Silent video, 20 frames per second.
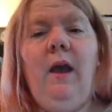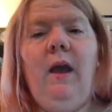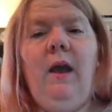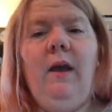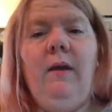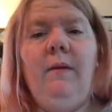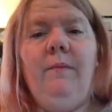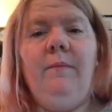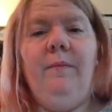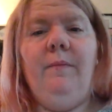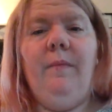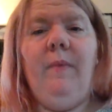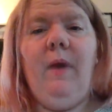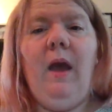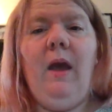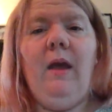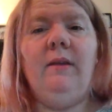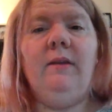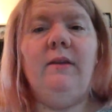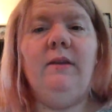And
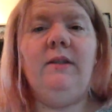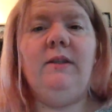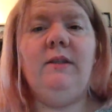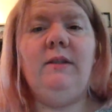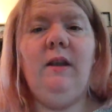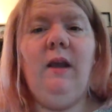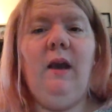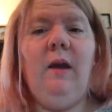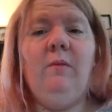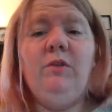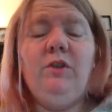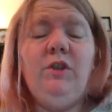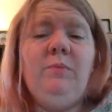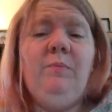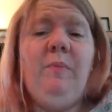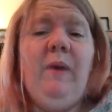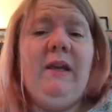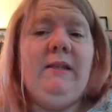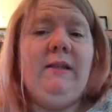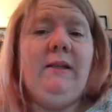I was
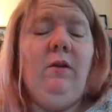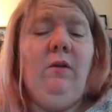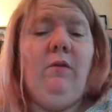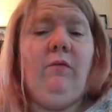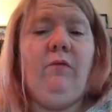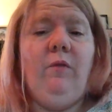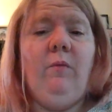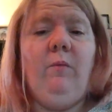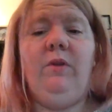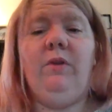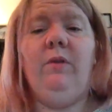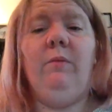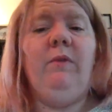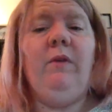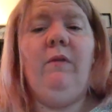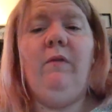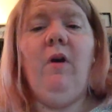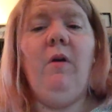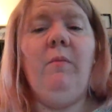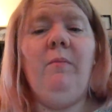just basically upfront with them.
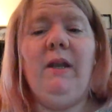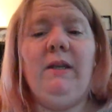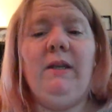They're all